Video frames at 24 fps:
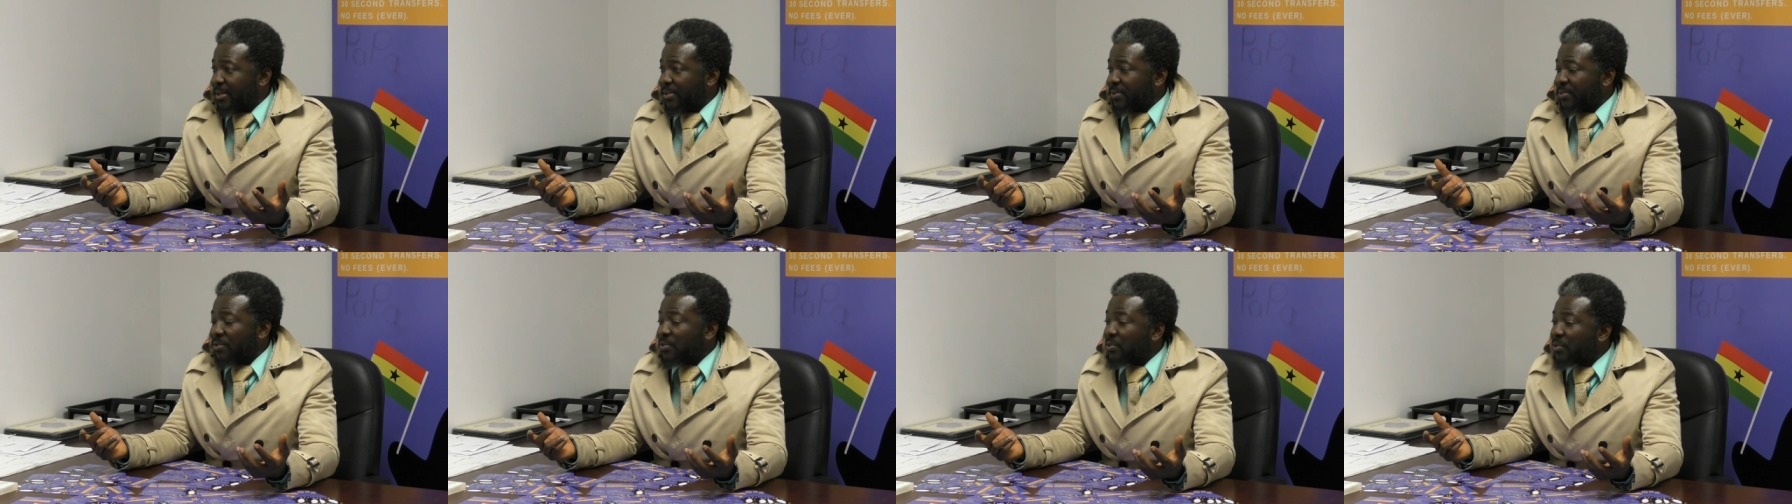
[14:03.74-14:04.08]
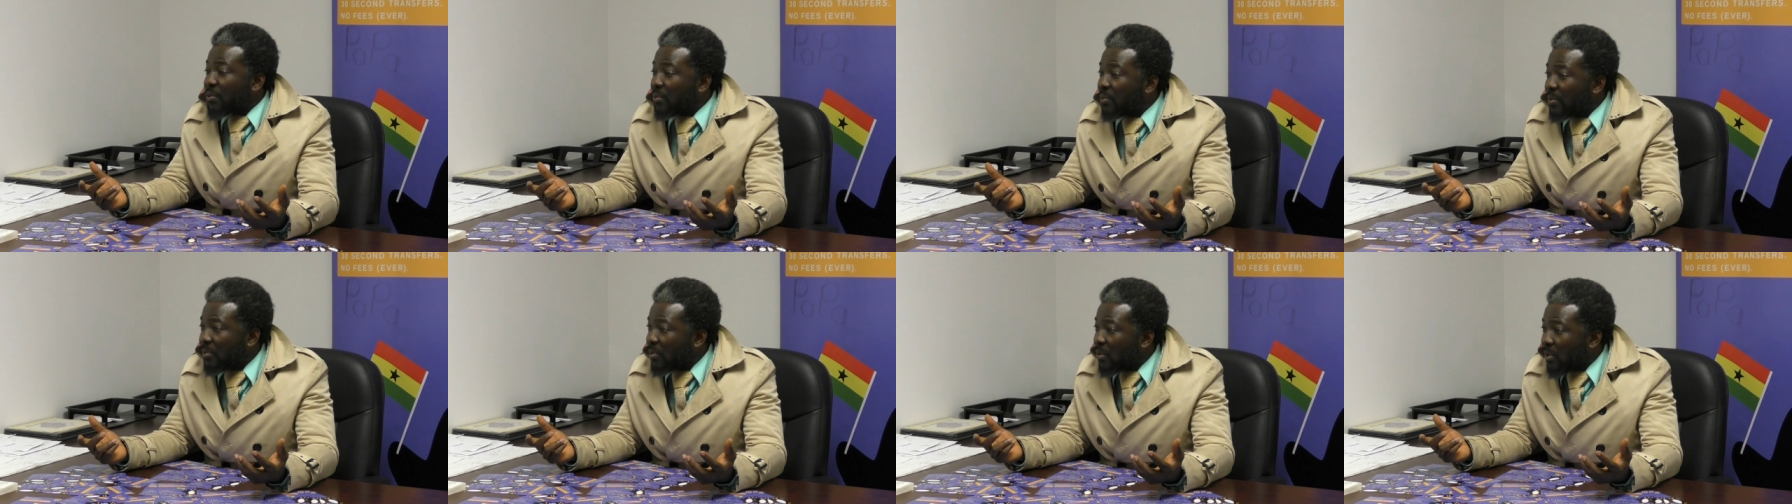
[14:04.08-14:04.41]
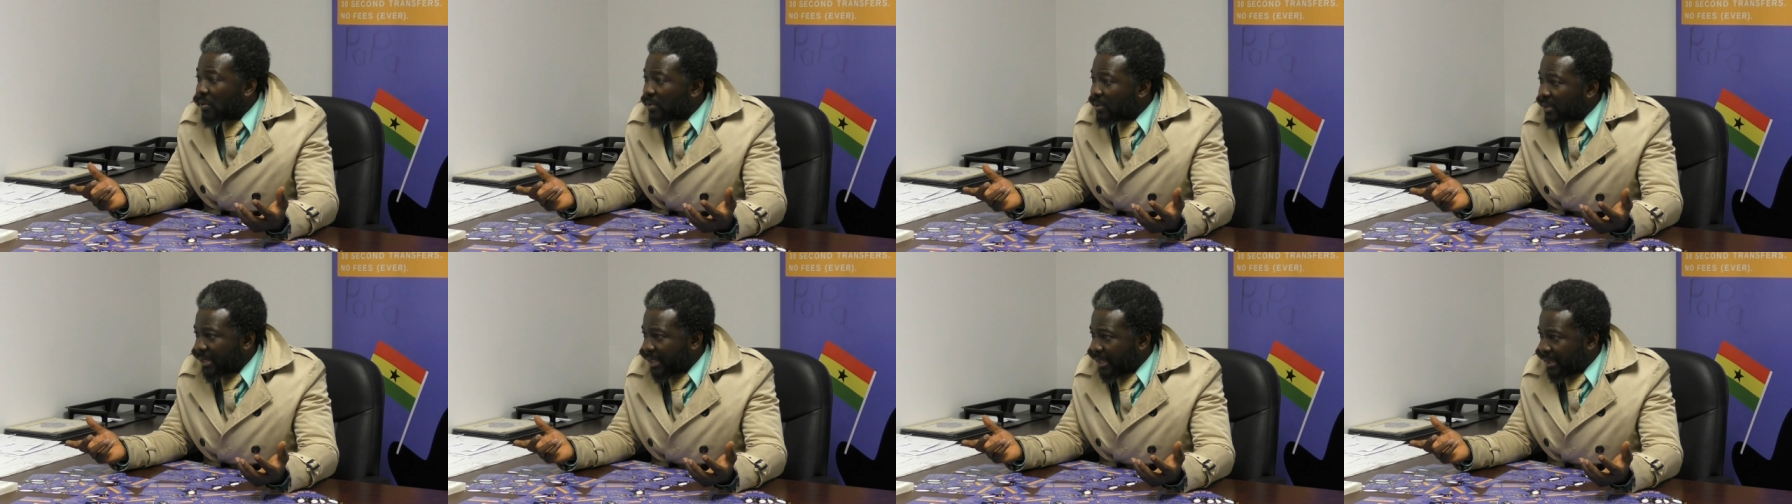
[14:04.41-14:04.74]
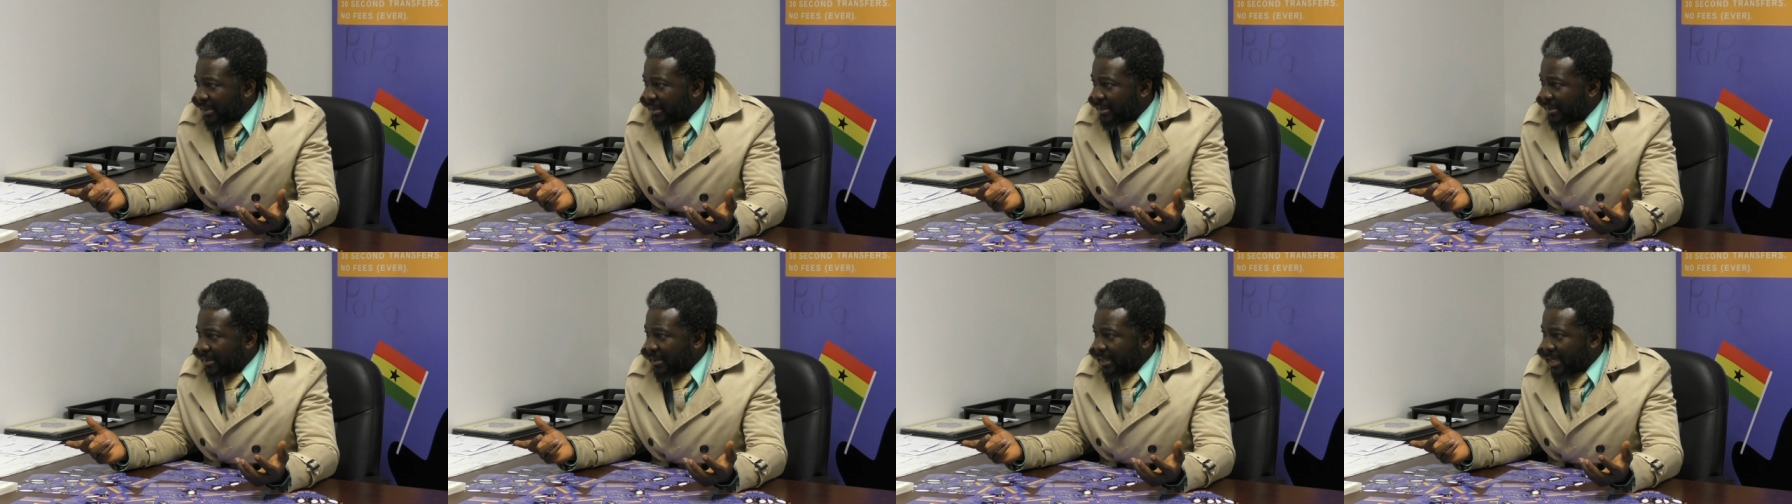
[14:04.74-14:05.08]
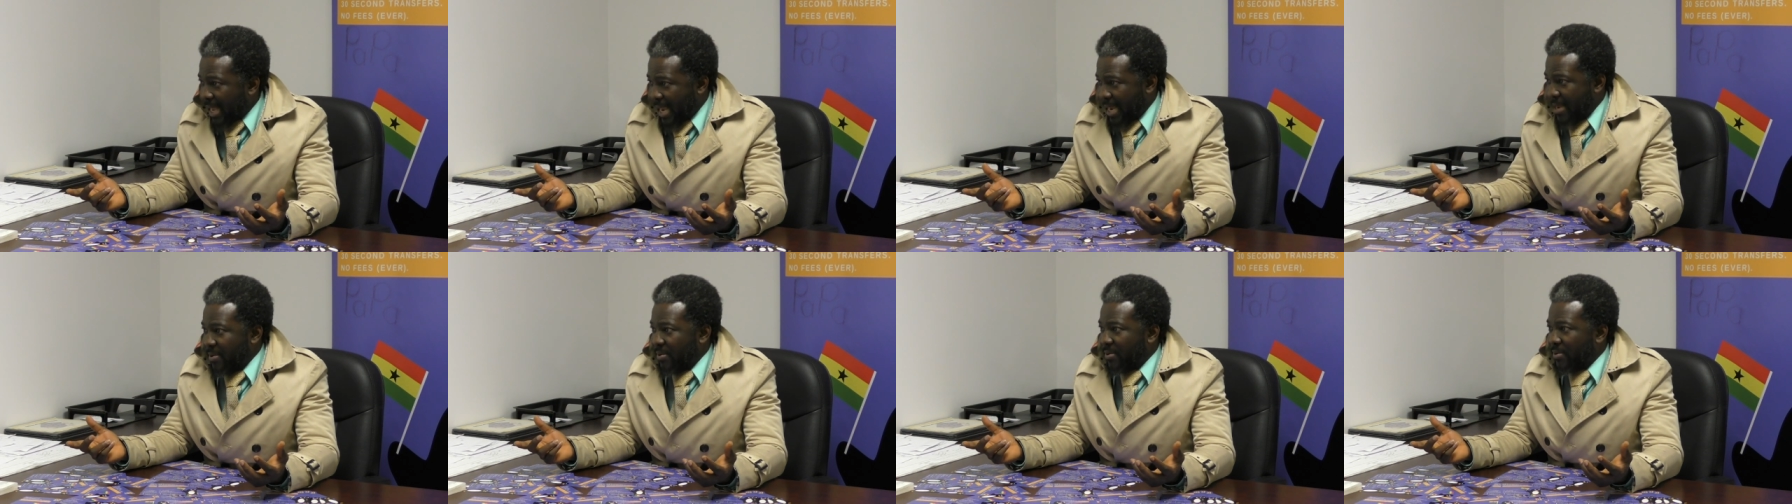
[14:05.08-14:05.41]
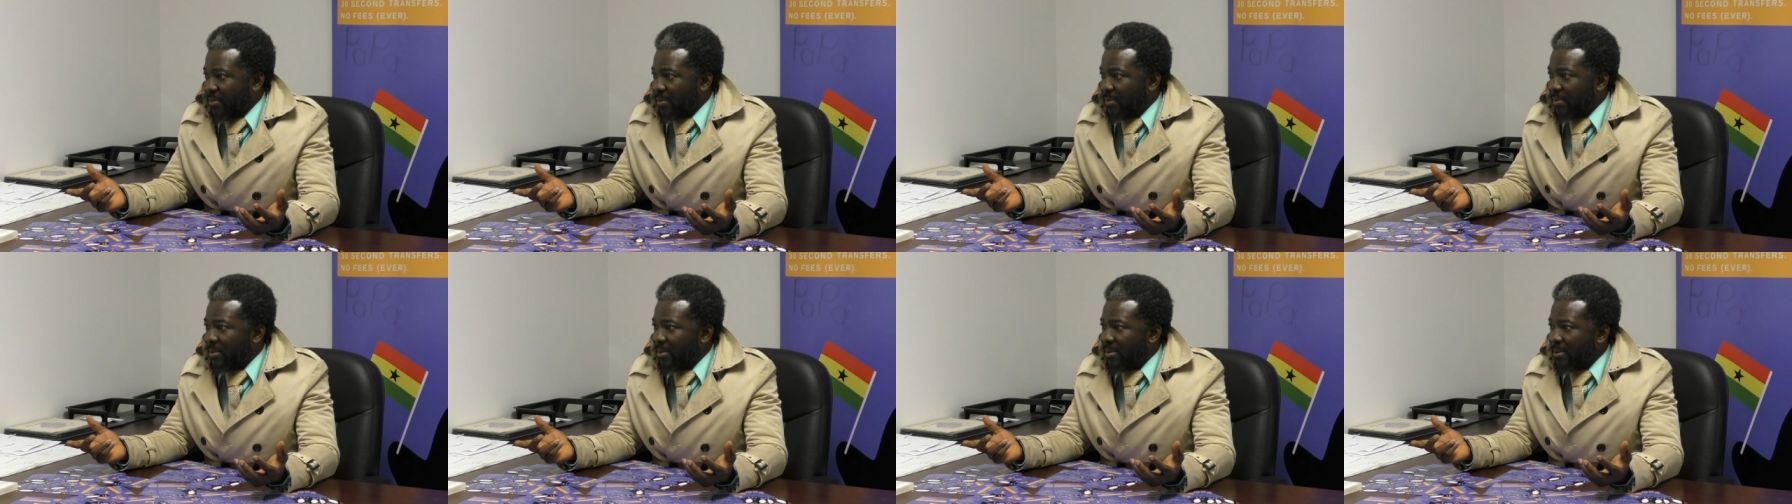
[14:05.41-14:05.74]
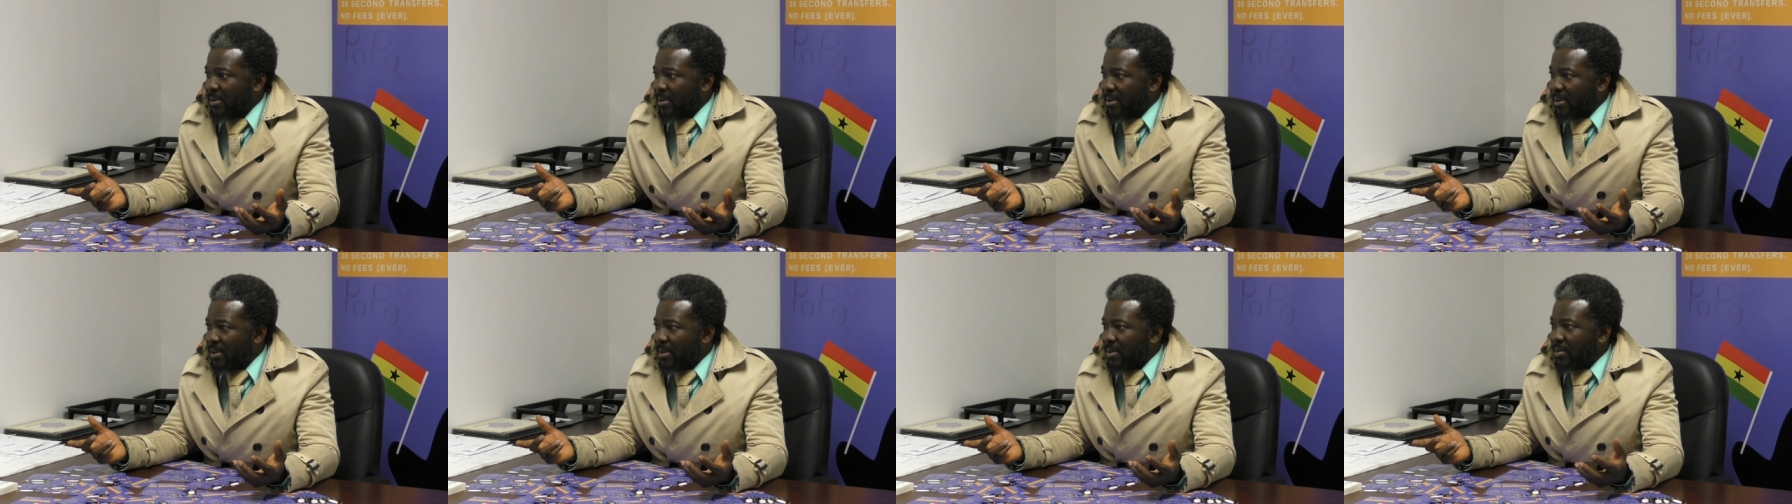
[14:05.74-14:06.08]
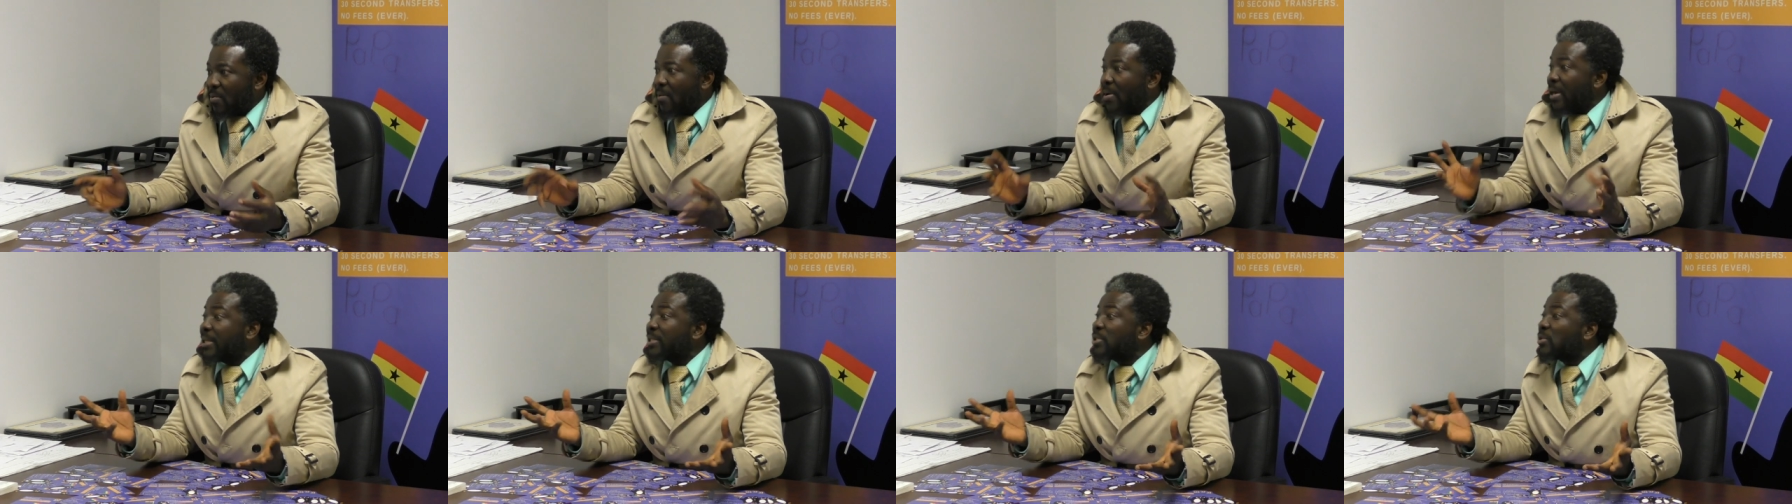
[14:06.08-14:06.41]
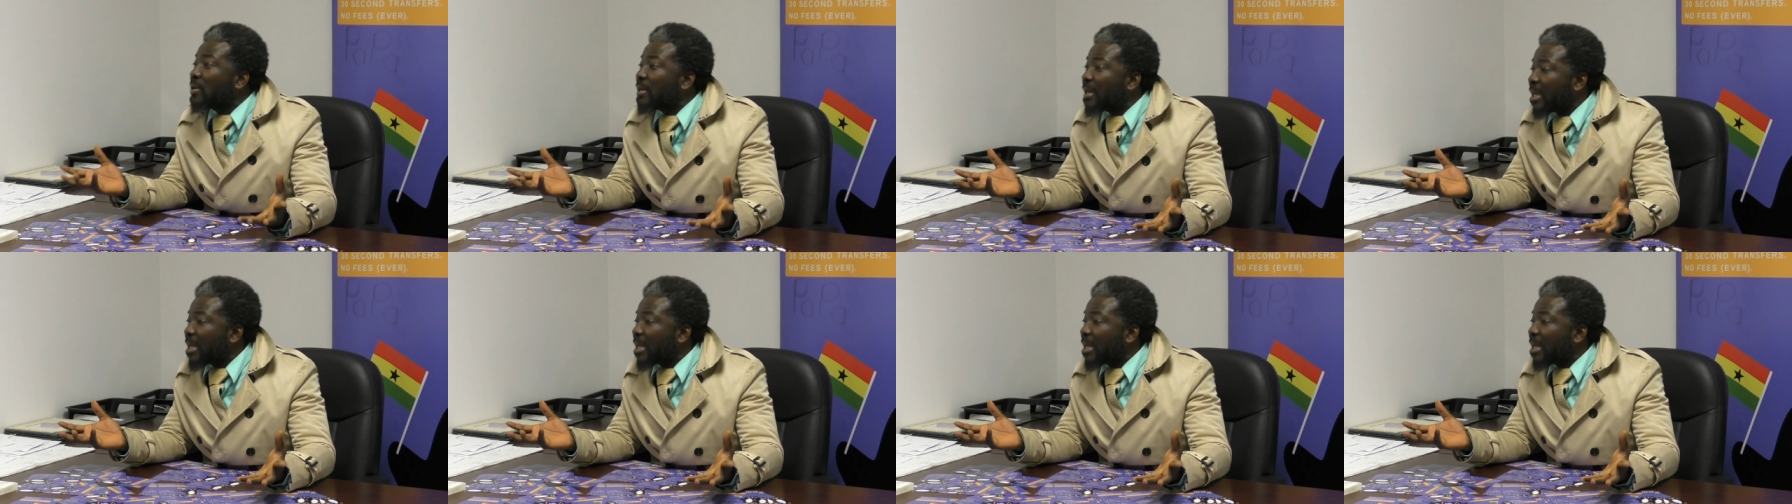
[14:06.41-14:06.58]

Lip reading: to do those things. Going to